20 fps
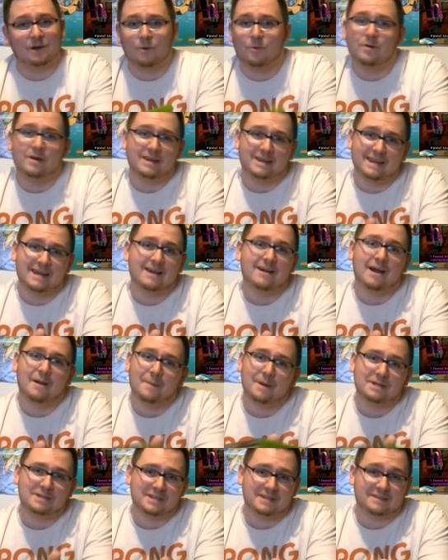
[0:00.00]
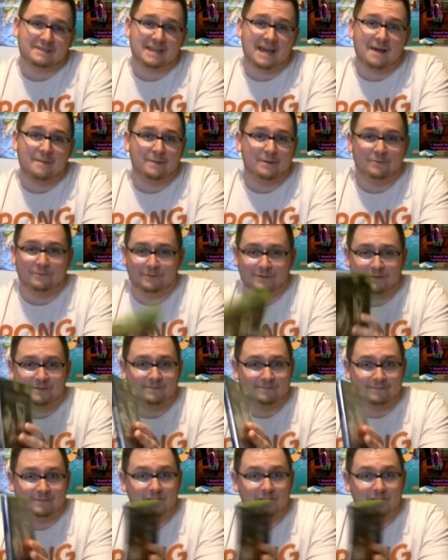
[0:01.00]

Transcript: of corny now. I imagine at the time it was